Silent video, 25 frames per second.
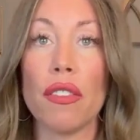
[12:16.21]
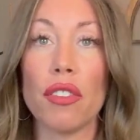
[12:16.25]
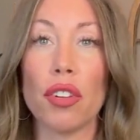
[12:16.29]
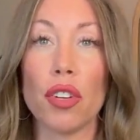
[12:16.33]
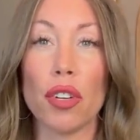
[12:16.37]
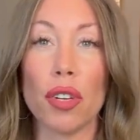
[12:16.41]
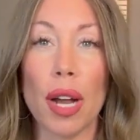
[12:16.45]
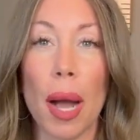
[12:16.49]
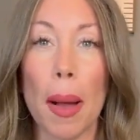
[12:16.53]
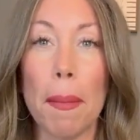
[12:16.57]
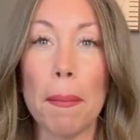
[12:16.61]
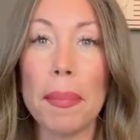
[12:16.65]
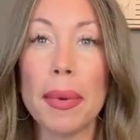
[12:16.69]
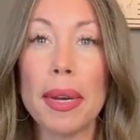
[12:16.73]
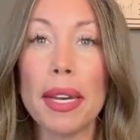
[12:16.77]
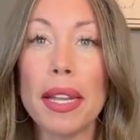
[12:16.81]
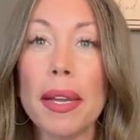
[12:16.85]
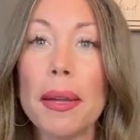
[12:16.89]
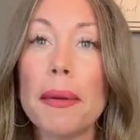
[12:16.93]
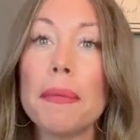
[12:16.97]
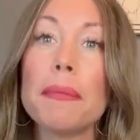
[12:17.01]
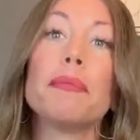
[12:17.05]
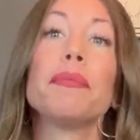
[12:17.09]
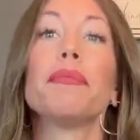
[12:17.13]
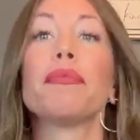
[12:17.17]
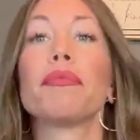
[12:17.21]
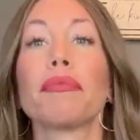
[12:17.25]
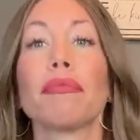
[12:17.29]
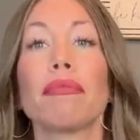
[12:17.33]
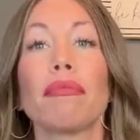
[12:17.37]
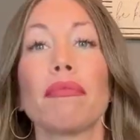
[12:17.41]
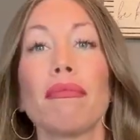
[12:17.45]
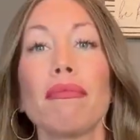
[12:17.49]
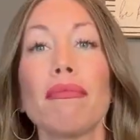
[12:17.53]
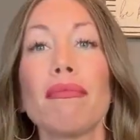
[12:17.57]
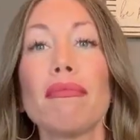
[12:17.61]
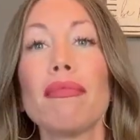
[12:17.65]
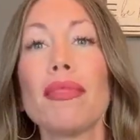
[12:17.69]
your company,
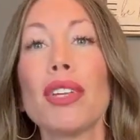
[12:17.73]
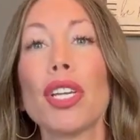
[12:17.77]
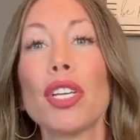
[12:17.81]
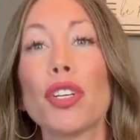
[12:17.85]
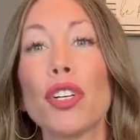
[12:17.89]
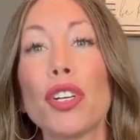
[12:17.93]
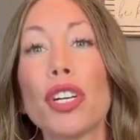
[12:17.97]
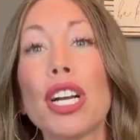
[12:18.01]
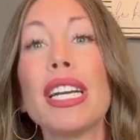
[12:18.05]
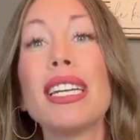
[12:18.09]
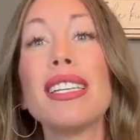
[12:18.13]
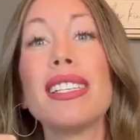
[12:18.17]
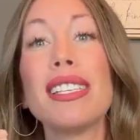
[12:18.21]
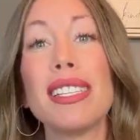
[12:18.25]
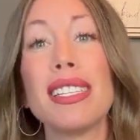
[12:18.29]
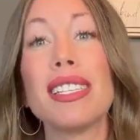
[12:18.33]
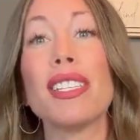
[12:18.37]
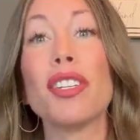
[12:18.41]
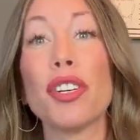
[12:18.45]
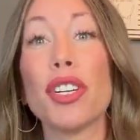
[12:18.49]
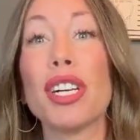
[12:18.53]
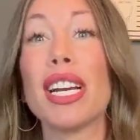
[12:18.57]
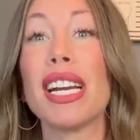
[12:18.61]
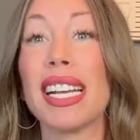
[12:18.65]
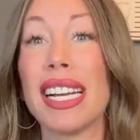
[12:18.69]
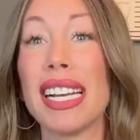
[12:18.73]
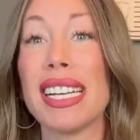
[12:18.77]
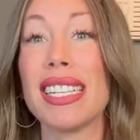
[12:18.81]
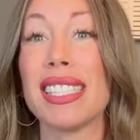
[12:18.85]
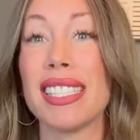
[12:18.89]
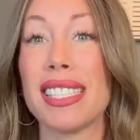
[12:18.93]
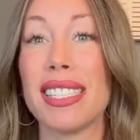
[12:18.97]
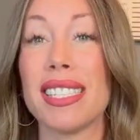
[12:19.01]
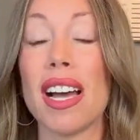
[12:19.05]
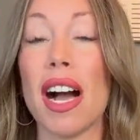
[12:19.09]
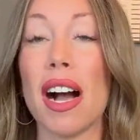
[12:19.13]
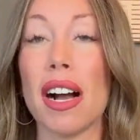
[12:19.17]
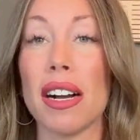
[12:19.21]
you're gonna get
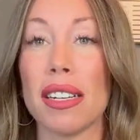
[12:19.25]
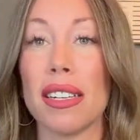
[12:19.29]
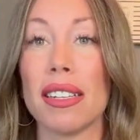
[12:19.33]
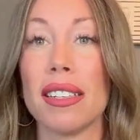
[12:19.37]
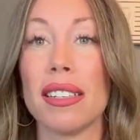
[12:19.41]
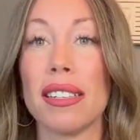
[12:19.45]
stuck.